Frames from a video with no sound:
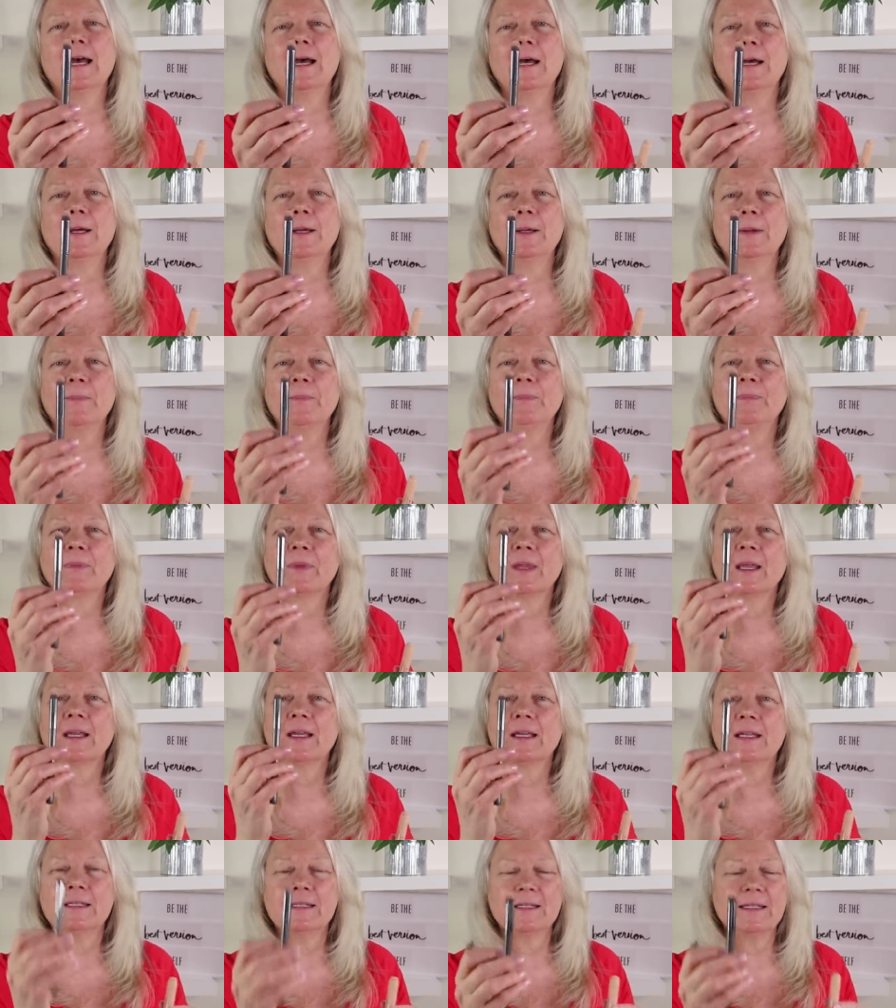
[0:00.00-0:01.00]
um,
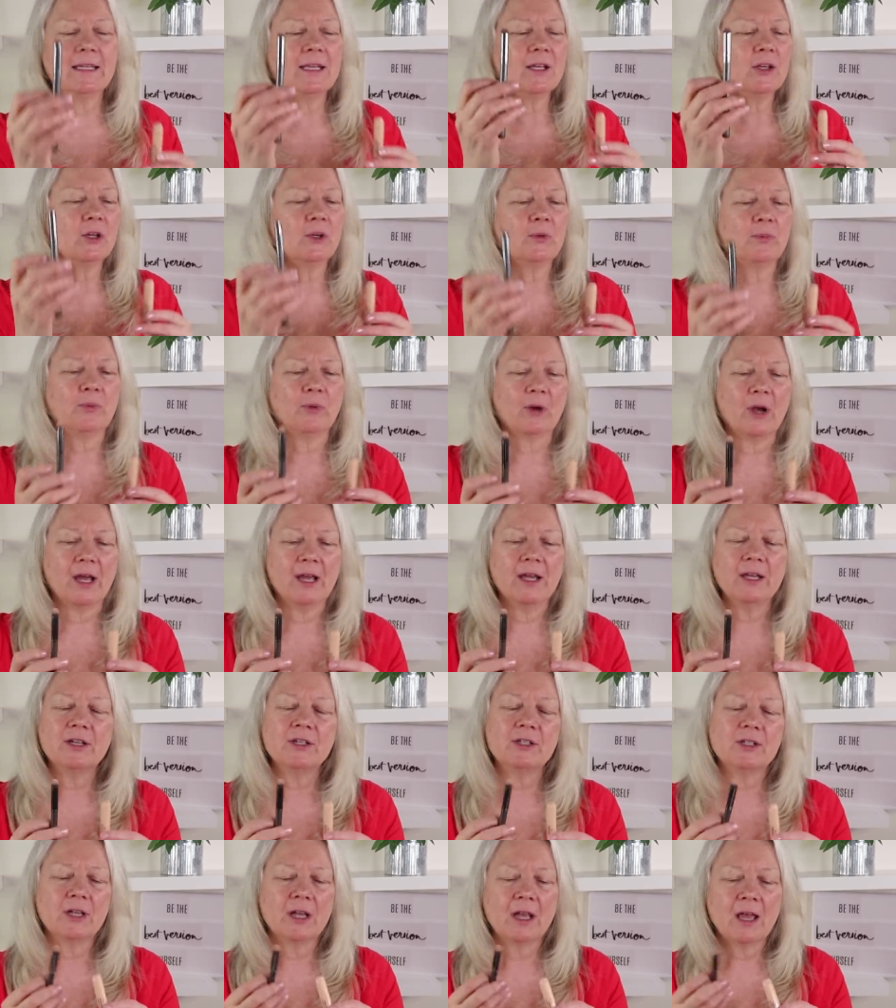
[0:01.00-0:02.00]
concealer
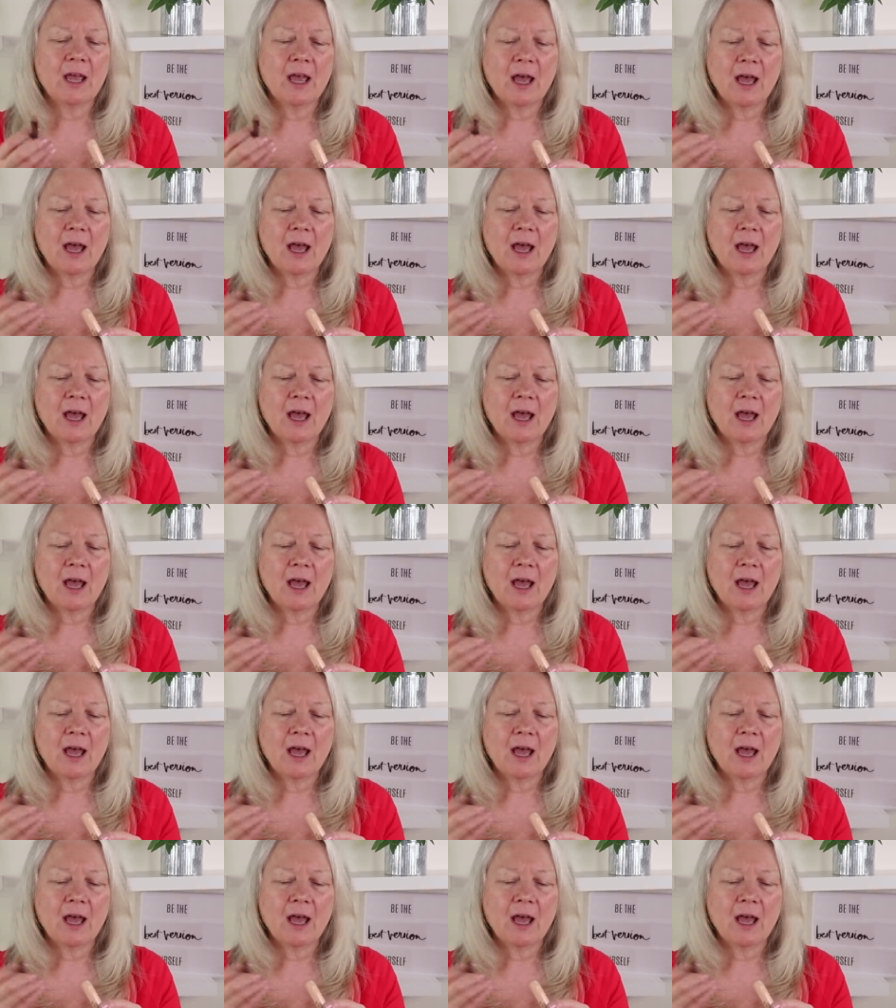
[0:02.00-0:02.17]
brush,